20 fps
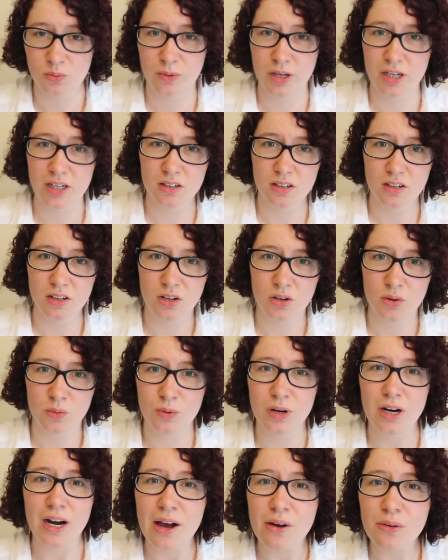When
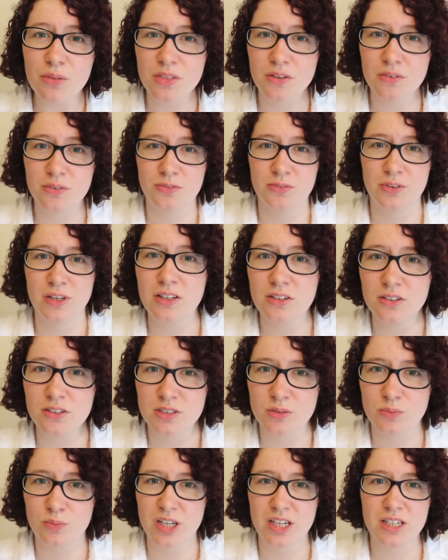we're out in the
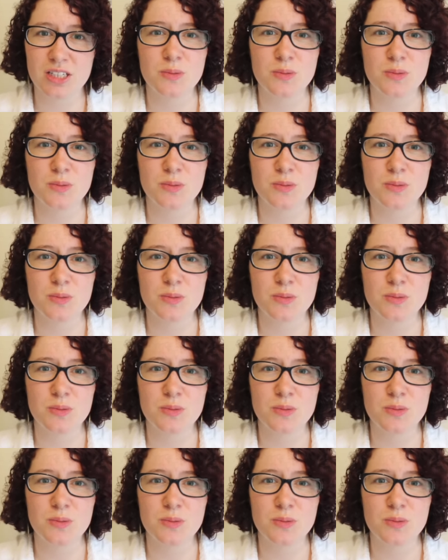field and we